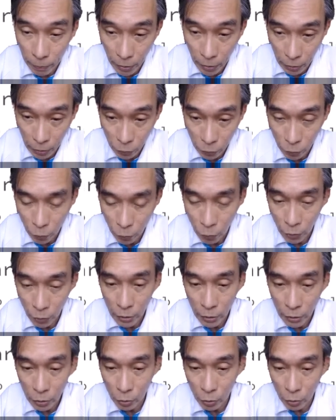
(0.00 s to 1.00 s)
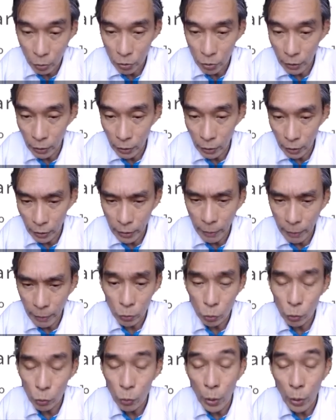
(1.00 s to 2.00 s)
4 years hosting at about
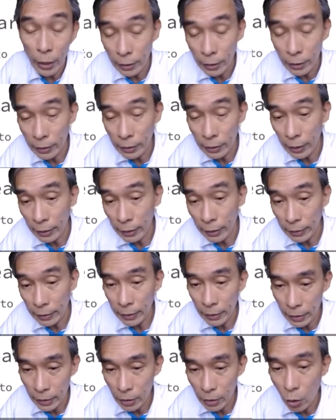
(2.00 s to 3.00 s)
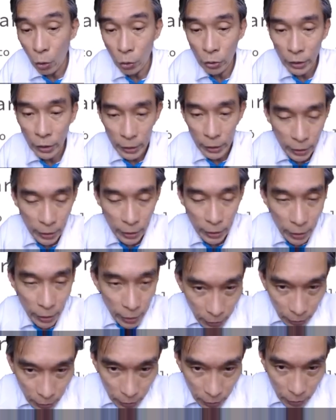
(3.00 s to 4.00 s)
290 ringgit only.
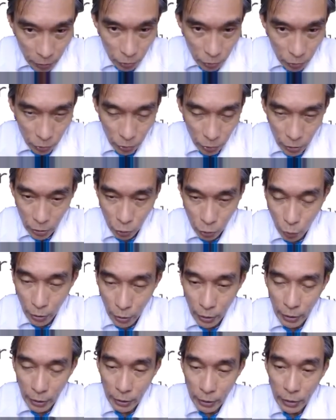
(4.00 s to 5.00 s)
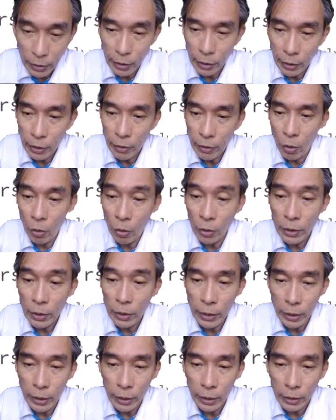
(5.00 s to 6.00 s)
So this 290 ringgit only,
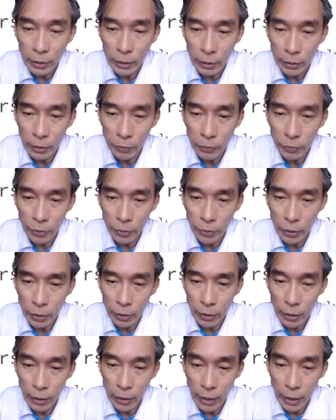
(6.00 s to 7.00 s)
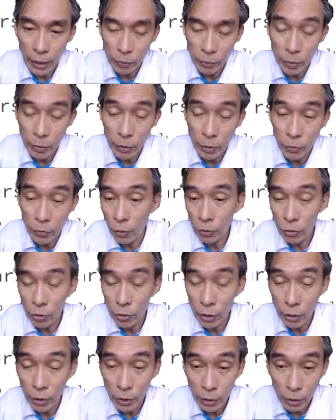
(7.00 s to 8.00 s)
if lasts me for 3
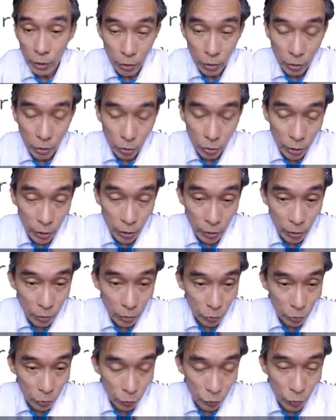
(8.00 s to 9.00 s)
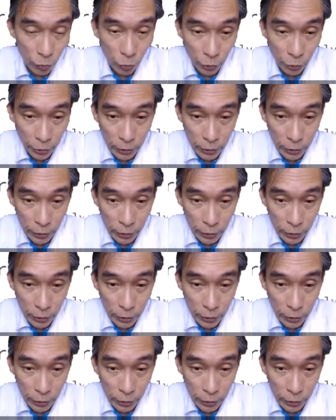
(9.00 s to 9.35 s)
to 4 years.